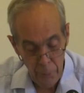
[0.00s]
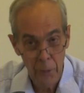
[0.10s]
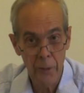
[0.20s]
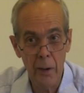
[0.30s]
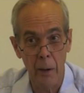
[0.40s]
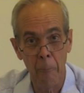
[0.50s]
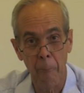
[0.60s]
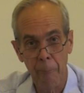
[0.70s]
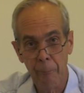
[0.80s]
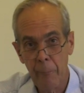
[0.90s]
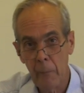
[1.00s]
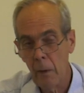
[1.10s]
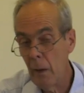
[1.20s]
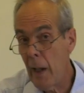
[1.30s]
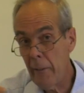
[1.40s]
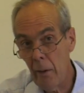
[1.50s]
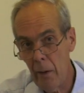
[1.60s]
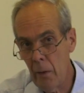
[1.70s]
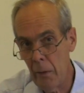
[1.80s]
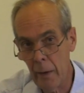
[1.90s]
of the term, let
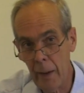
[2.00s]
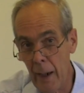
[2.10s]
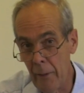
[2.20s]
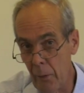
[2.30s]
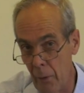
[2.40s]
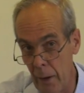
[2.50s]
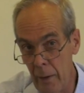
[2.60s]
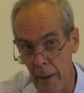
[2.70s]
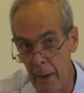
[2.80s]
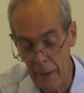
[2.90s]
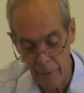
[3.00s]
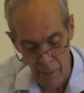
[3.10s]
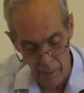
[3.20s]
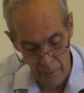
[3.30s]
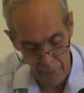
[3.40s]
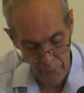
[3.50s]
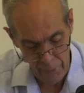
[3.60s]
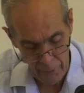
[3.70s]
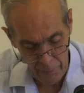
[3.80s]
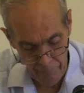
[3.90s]
alone a category like
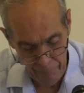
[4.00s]
caste.